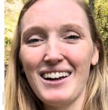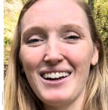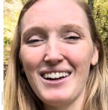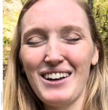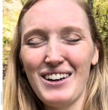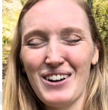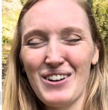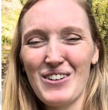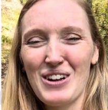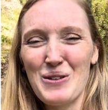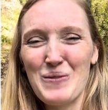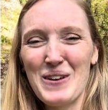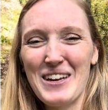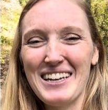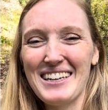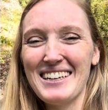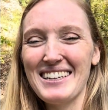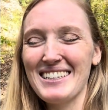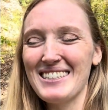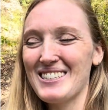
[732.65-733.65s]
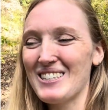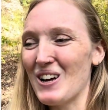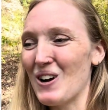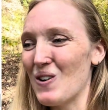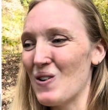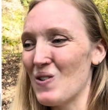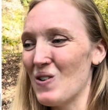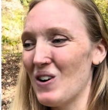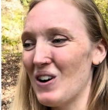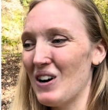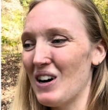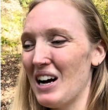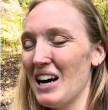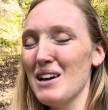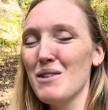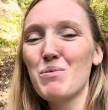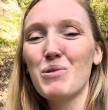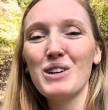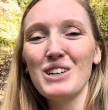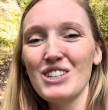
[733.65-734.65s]
You know what I mean? So I
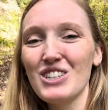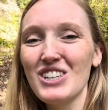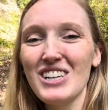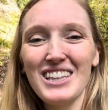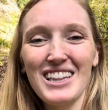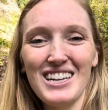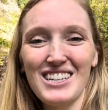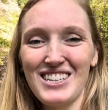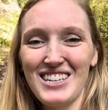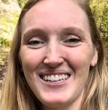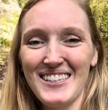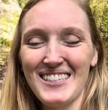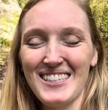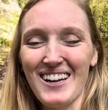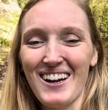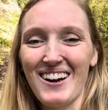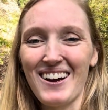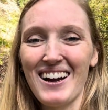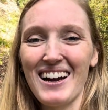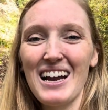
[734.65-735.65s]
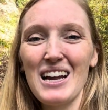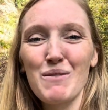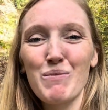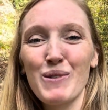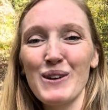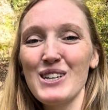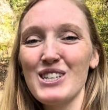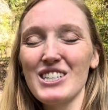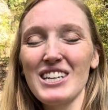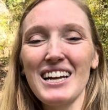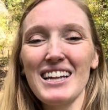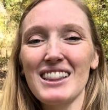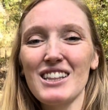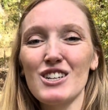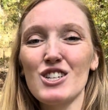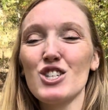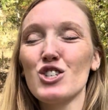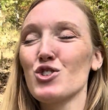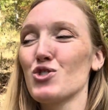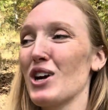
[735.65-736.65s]
appreciate that she's there, and I appreciate the
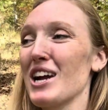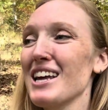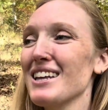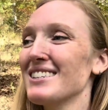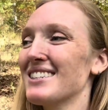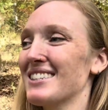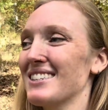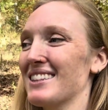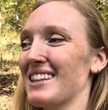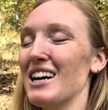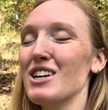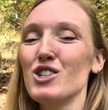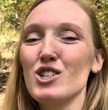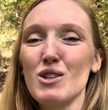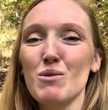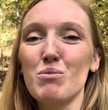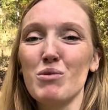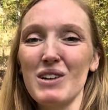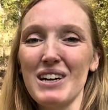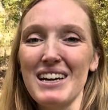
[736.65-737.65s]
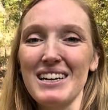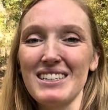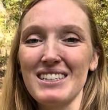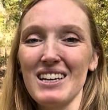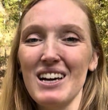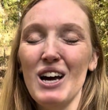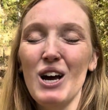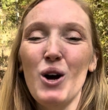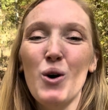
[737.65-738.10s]
strengths that she brings.